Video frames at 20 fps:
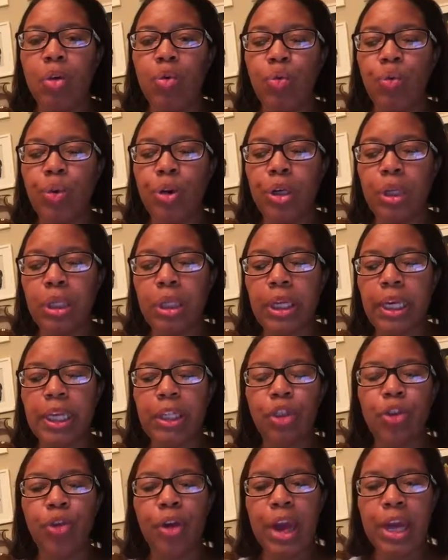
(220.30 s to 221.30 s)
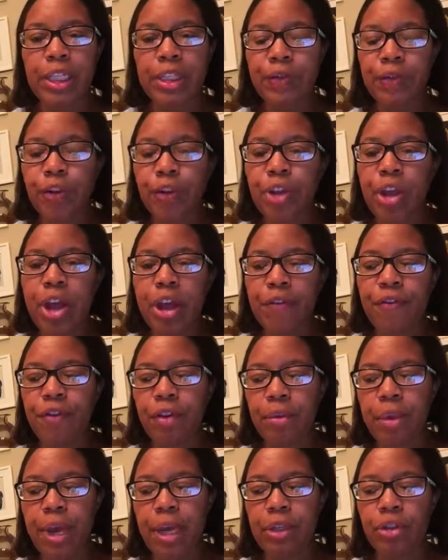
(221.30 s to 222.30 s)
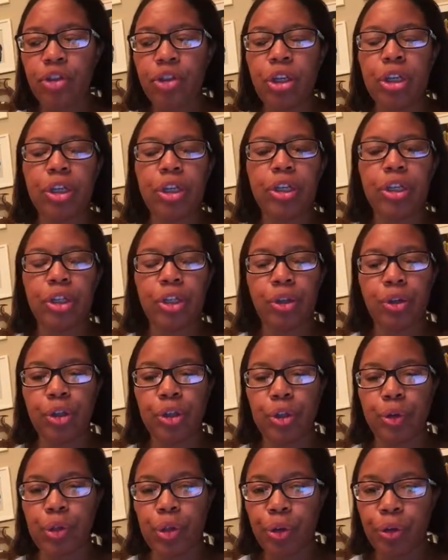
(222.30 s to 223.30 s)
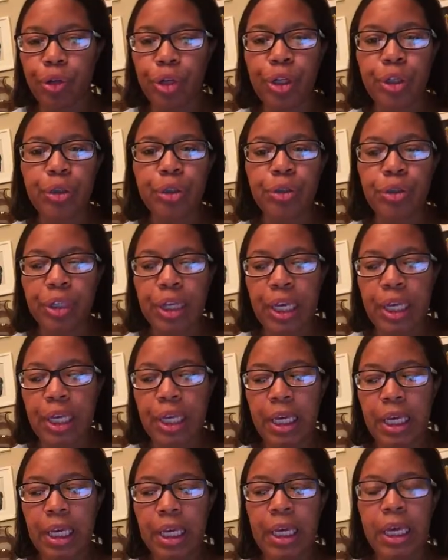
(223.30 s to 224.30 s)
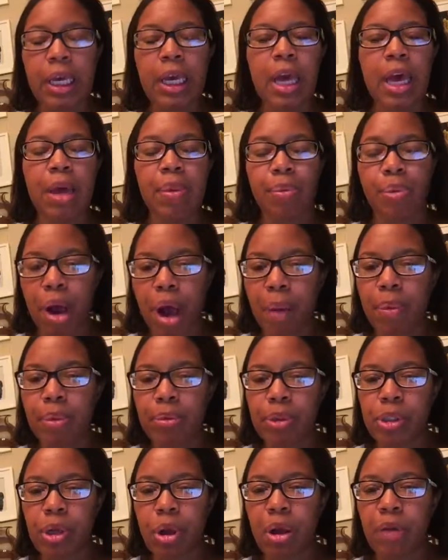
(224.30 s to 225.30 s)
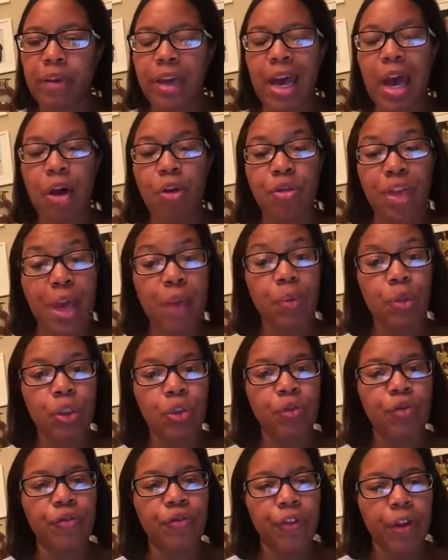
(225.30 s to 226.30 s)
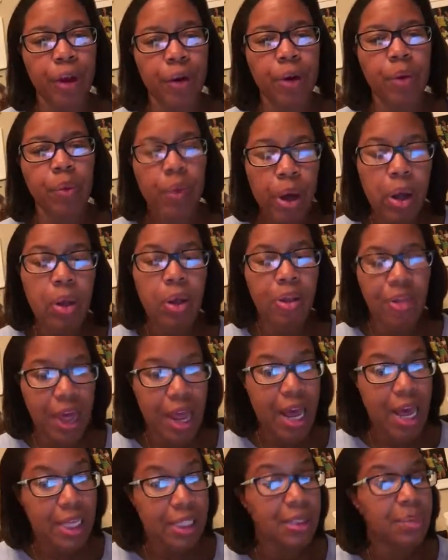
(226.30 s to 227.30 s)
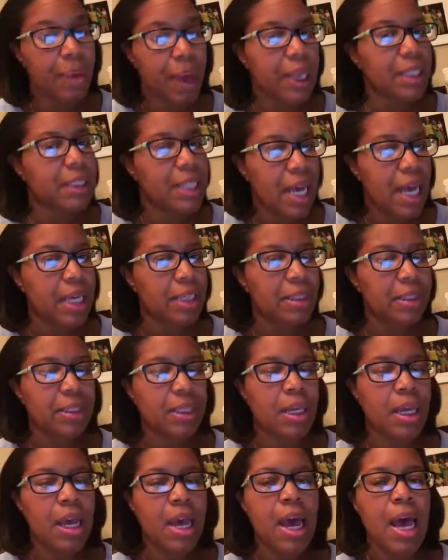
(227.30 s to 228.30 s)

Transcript: really transfer the information, use critical thinking and problem solving, how they would do very well in that SBAC test.